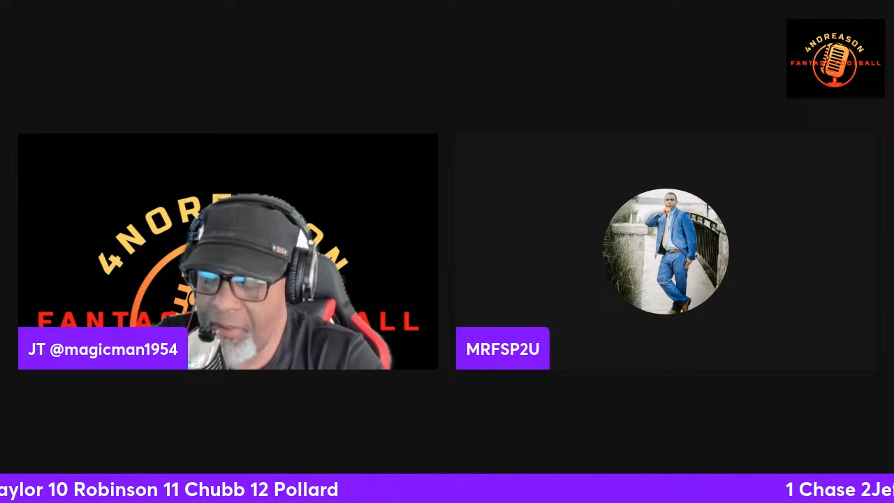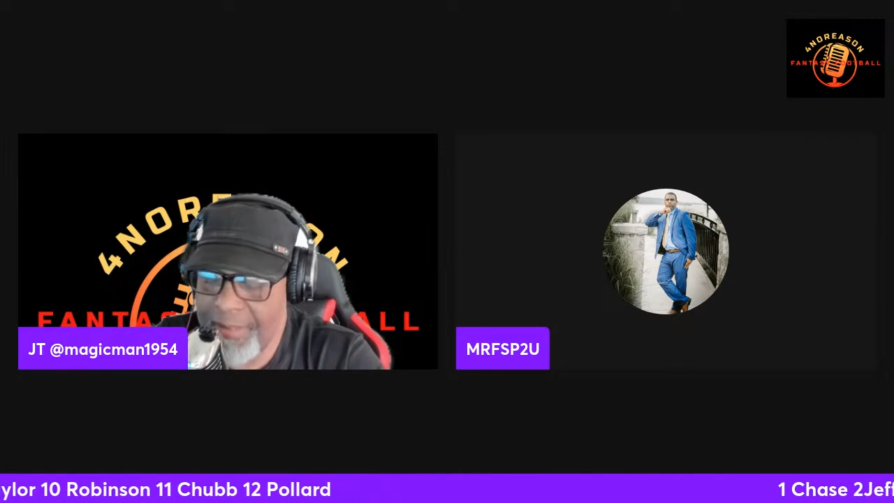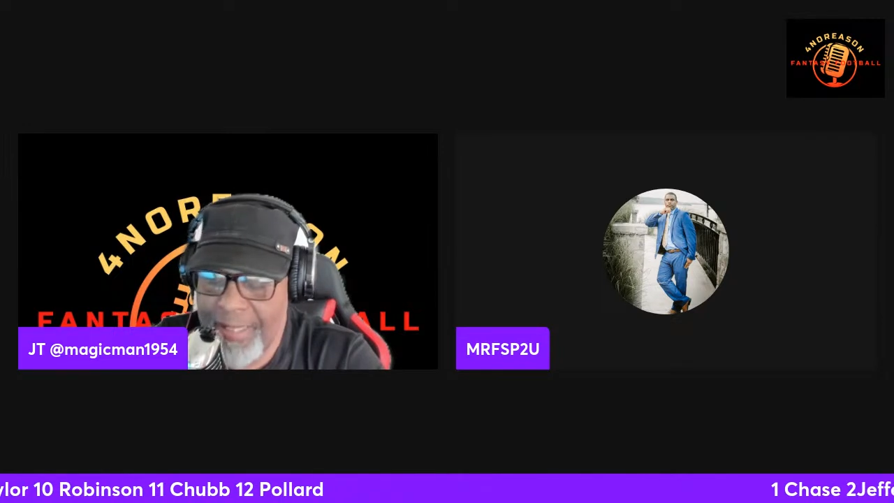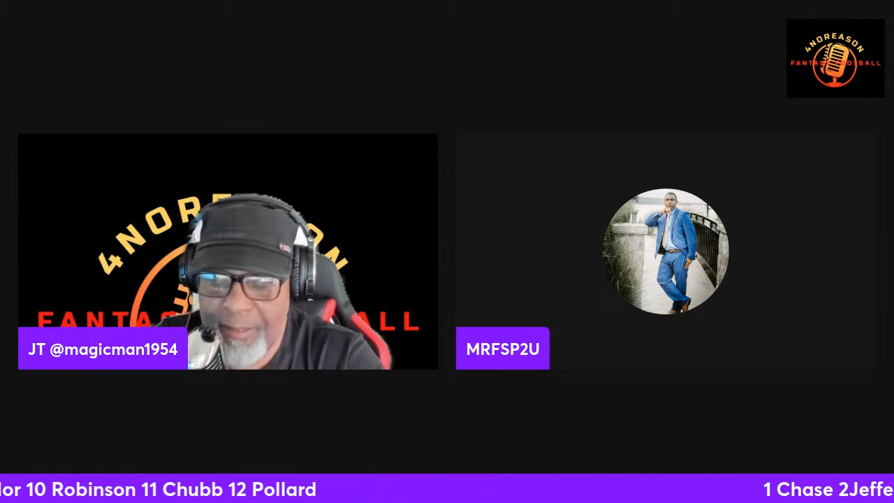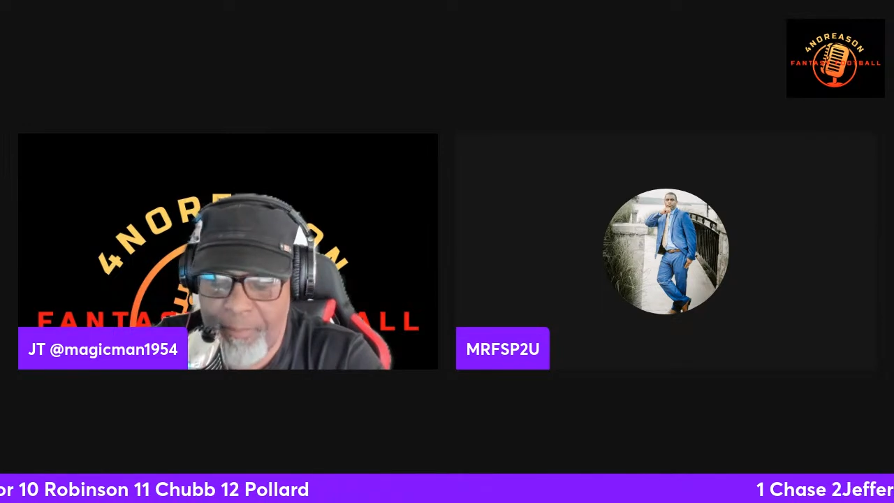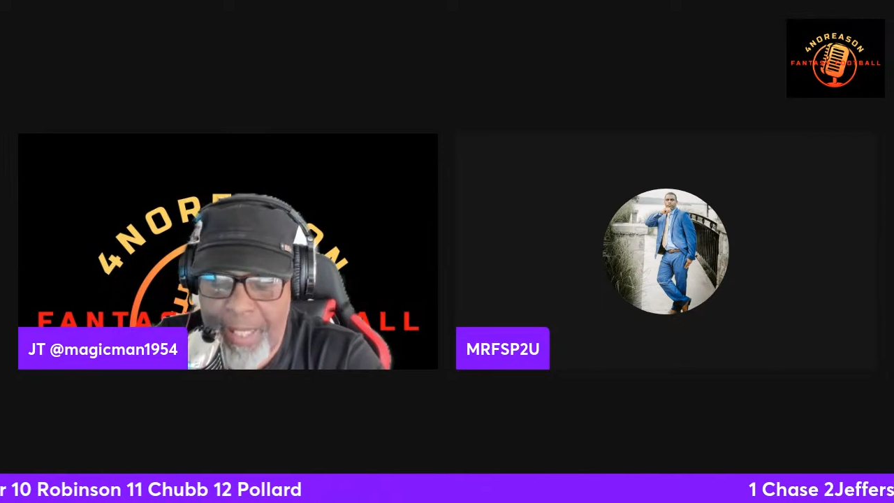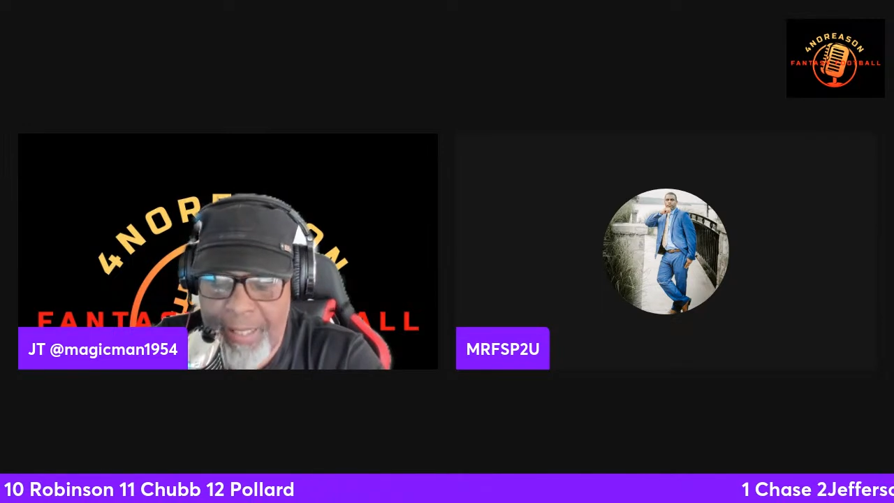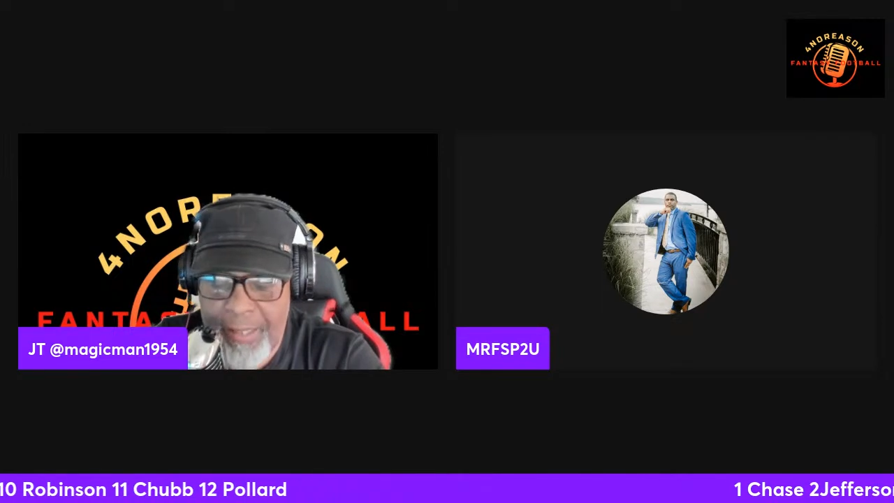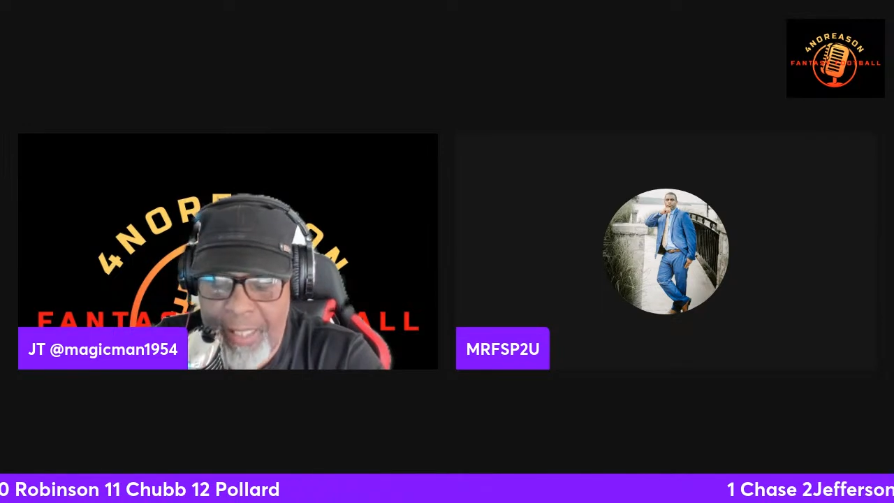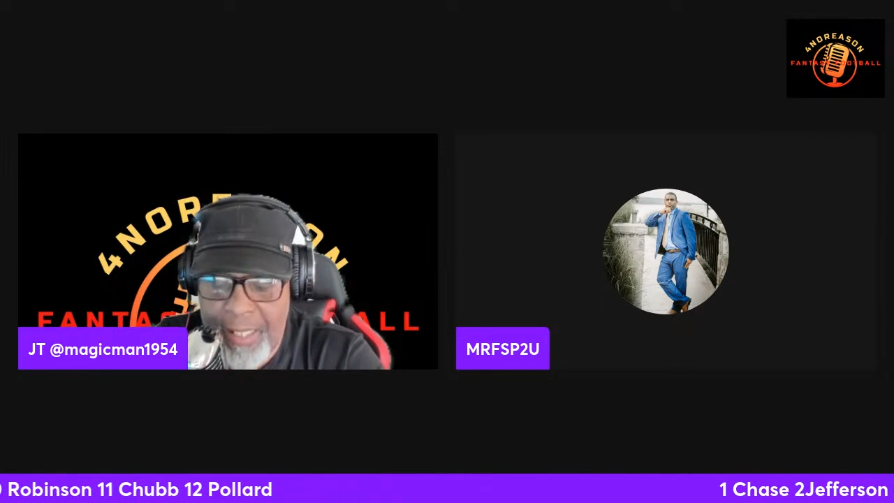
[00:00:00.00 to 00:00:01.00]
decimated